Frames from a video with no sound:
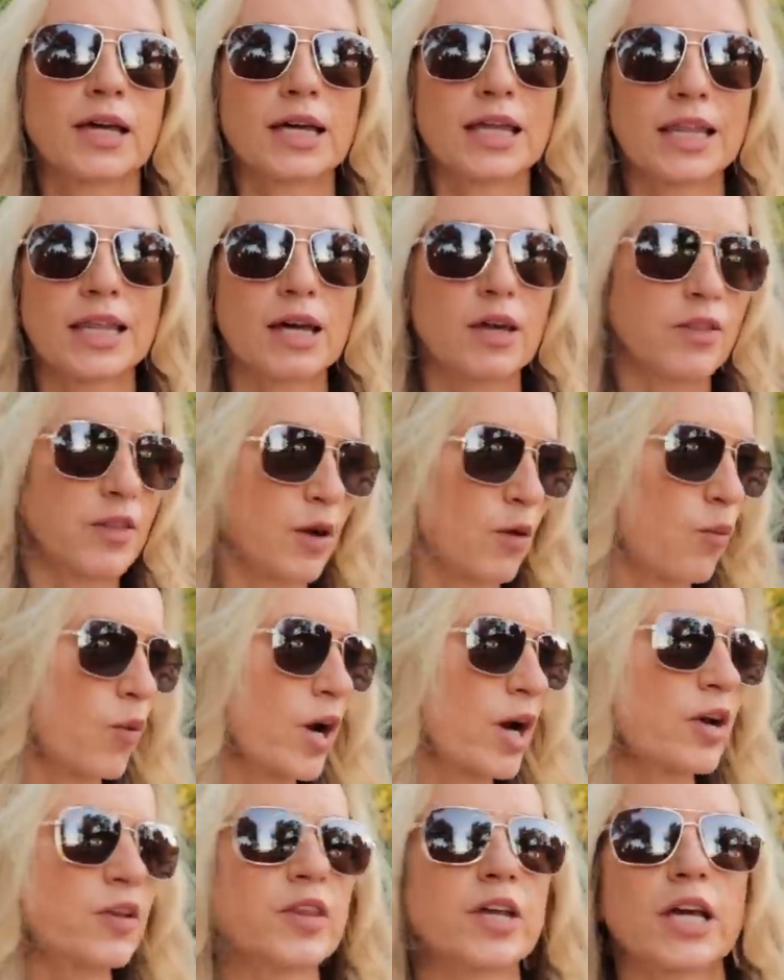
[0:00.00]
They
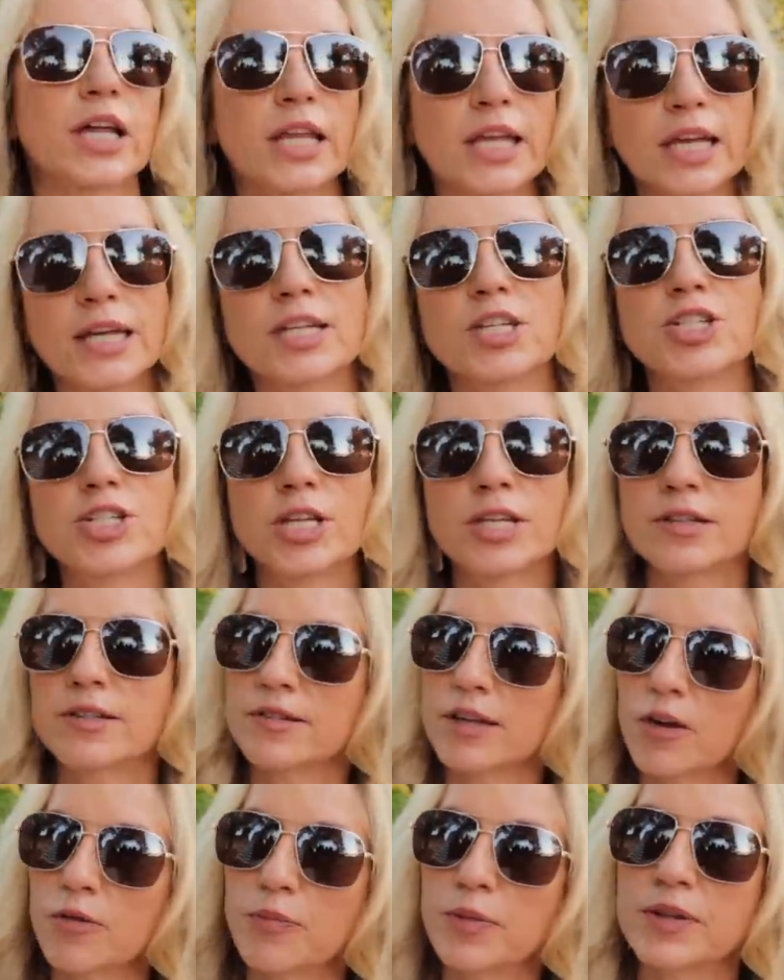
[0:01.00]
wear the clean and chic
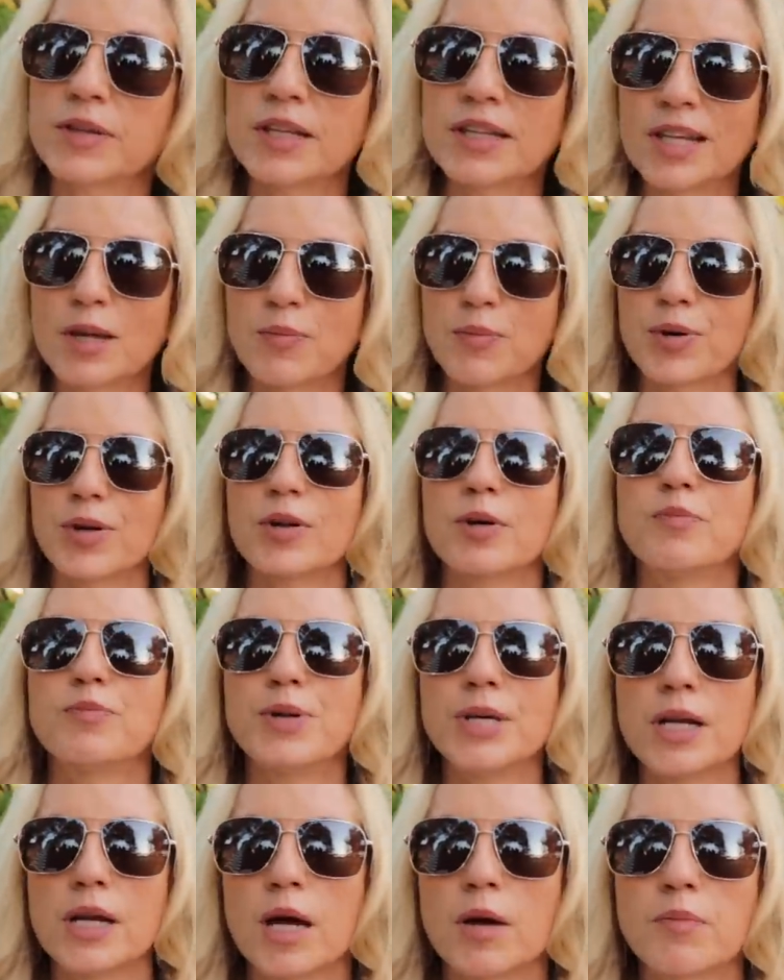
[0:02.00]
stuff, but then they put a
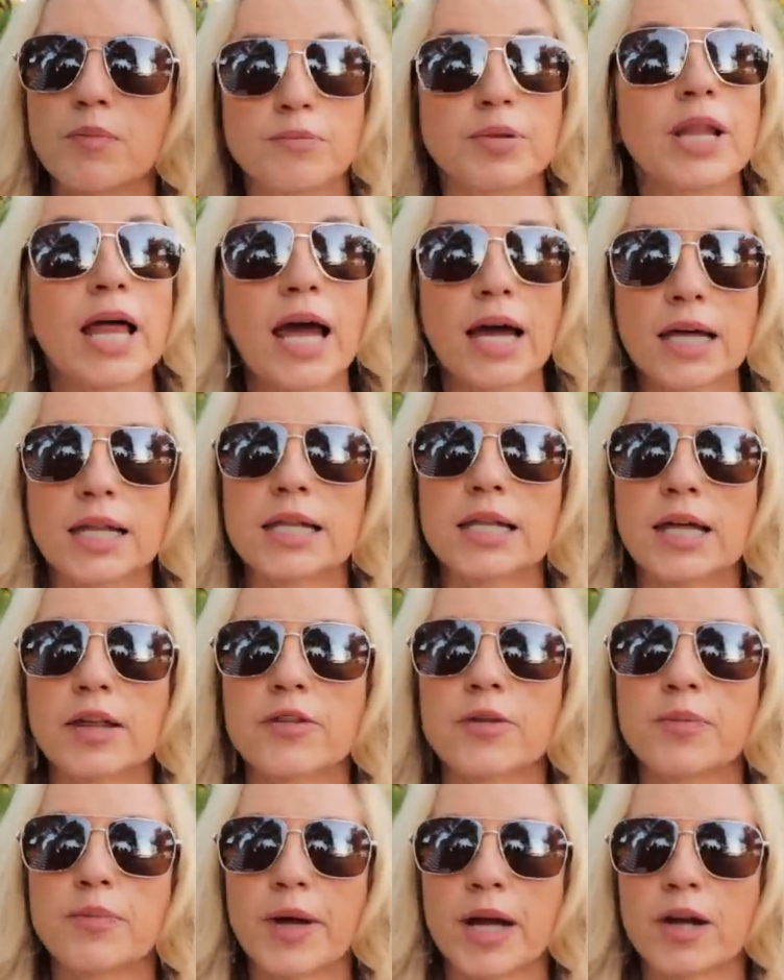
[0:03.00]
beat up black
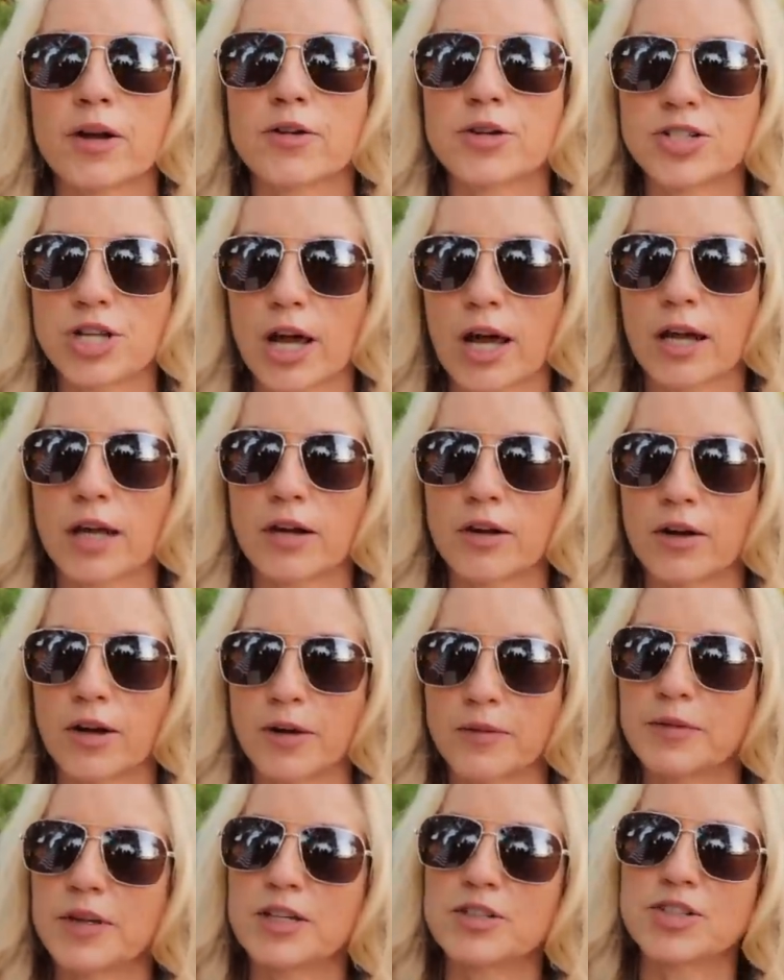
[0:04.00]
leather biker jacket
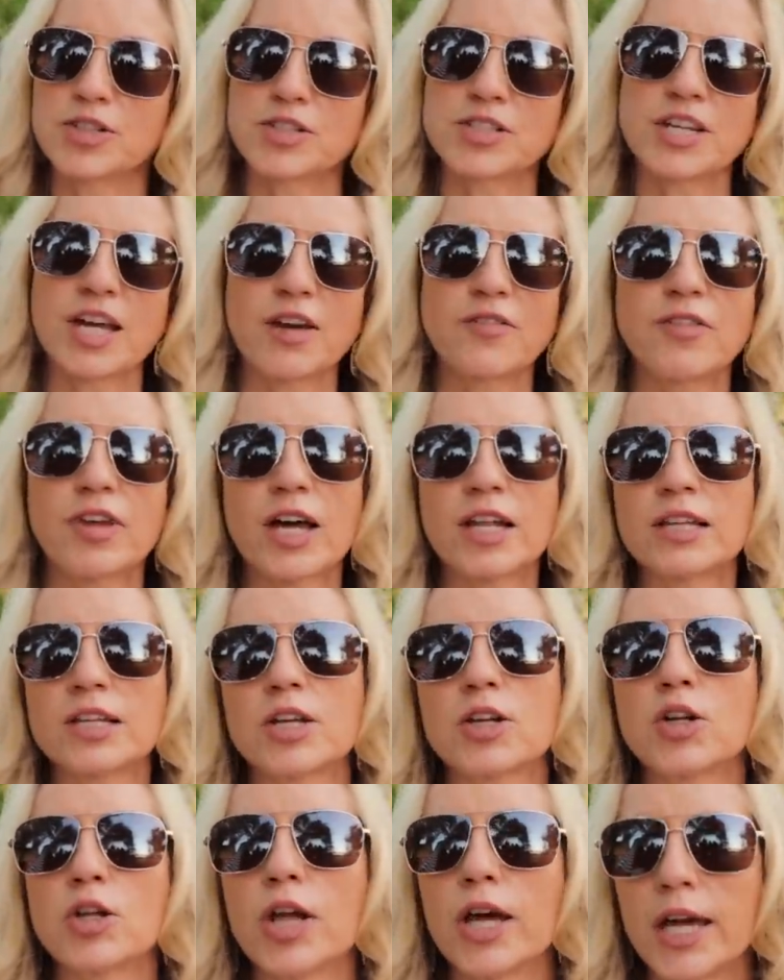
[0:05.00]
on. They just have that
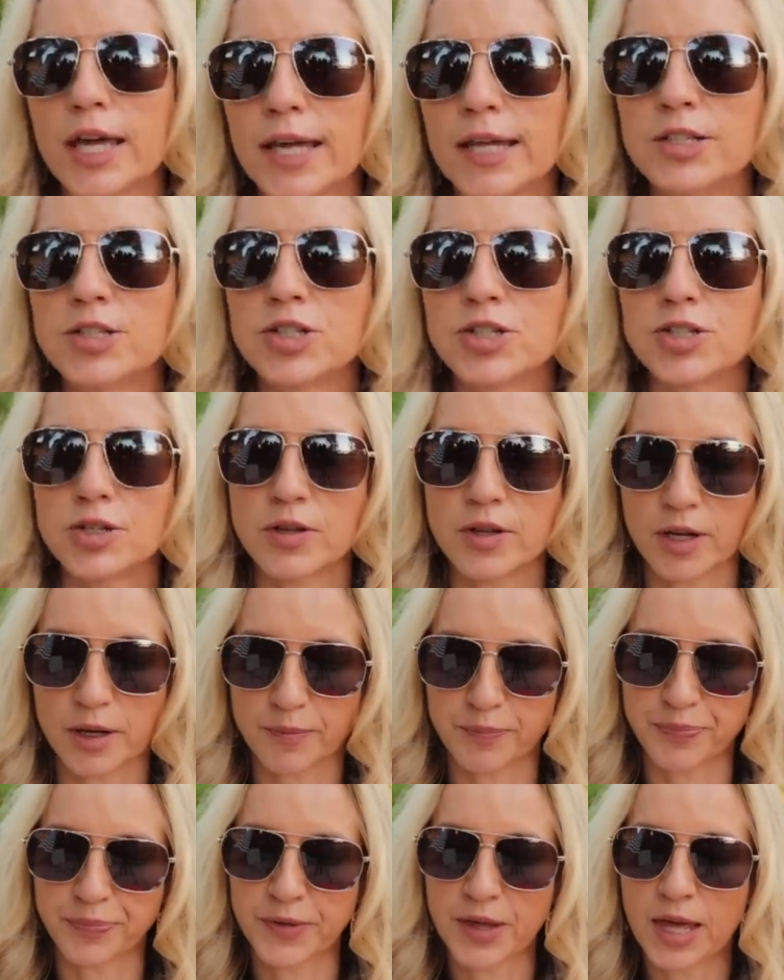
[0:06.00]
little edge to
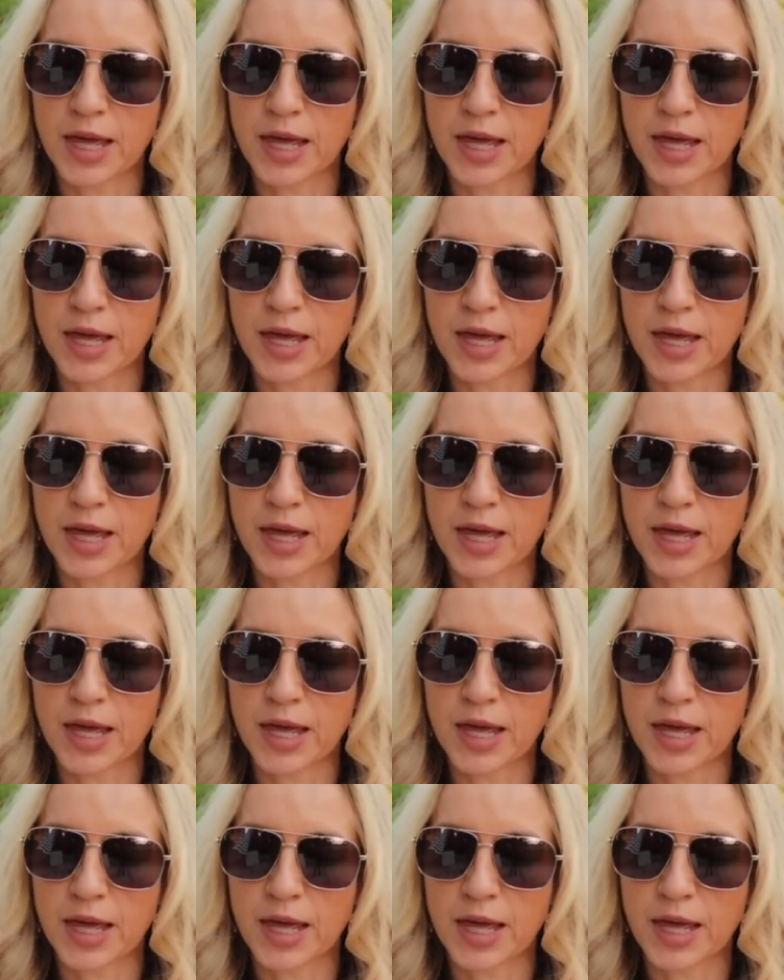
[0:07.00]
them.